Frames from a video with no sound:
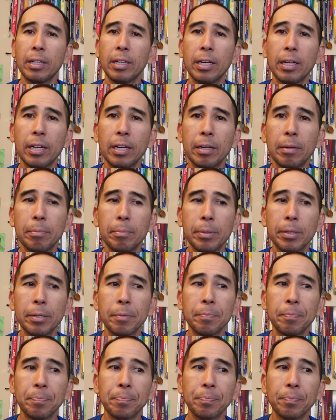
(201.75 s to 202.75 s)
Um,
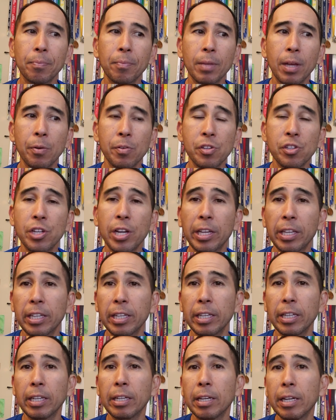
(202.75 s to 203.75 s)
but I was
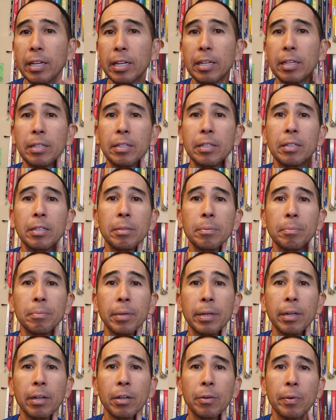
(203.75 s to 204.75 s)
checking uh,
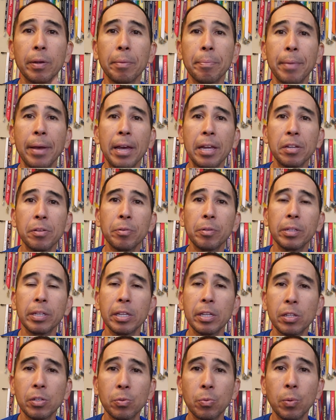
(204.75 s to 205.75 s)
my heart rate
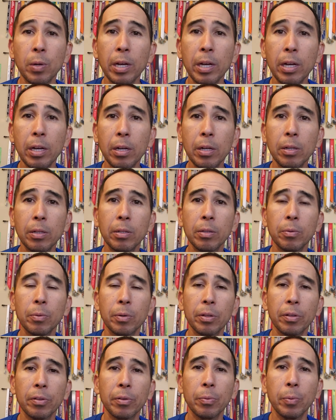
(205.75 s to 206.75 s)
manually as well
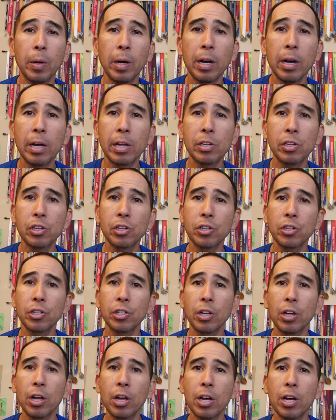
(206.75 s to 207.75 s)
with the
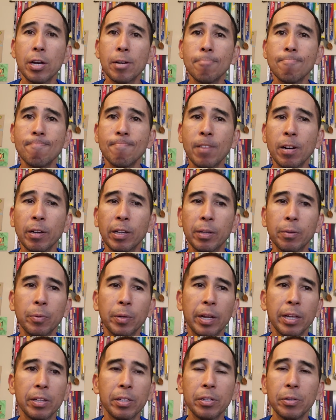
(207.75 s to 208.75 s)
watch. Um,
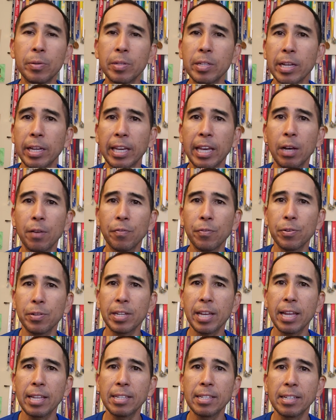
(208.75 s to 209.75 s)
what I do is I count for
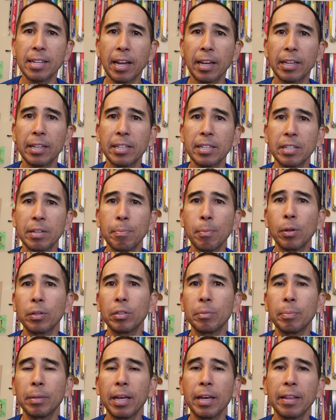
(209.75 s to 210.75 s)
10 seconds and
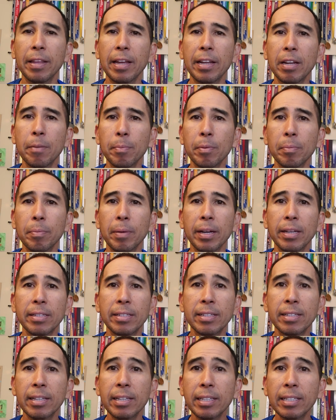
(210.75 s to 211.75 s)
multiply that number by
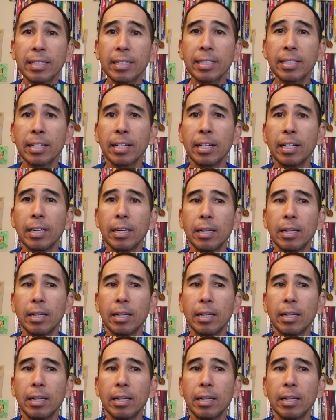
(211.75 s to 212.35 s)
six.